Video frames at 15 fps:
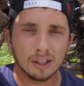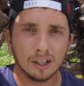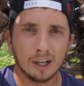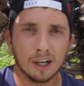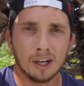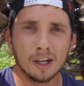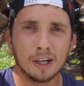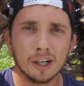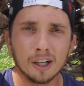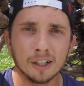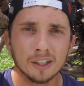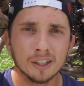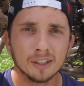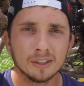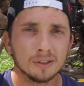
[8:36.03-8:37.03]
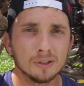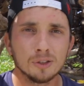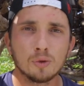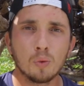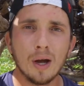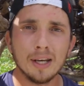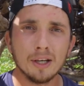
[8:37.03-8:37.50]
are
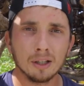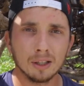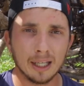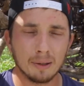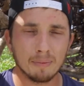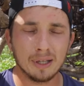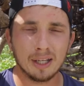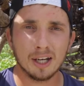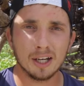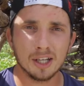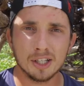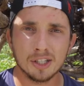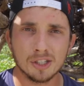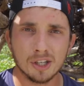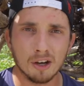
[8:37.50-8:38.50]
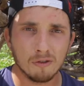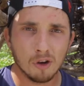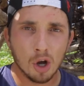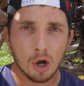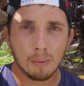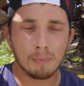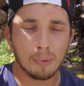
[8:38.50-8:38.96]
dwindling because of
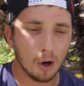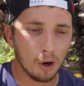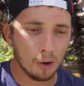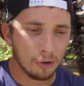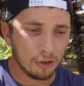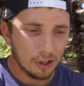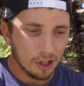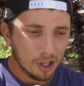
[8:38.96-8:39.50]
both